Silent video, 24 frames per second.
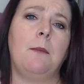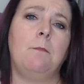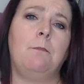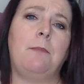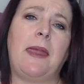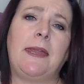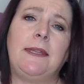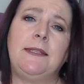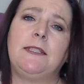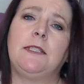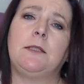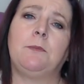
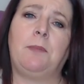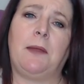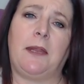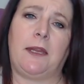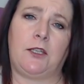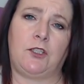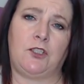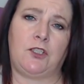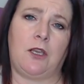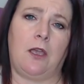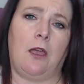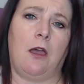paints a
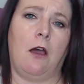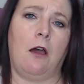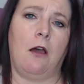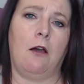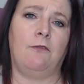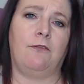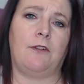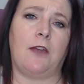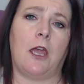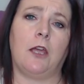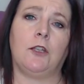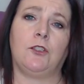picture
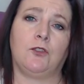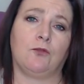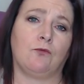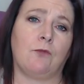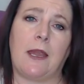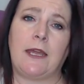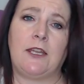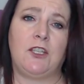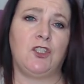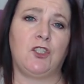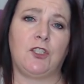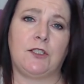of a
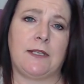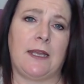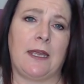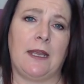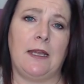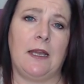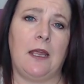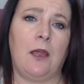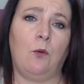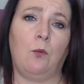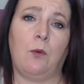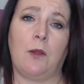deranged
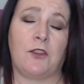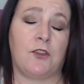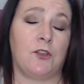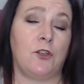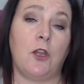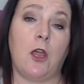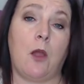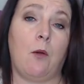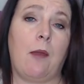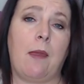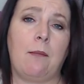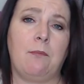killer with
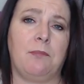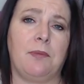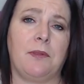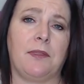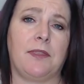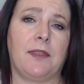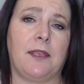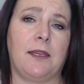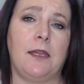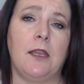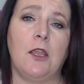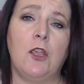no
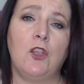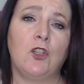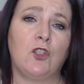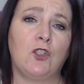empathy,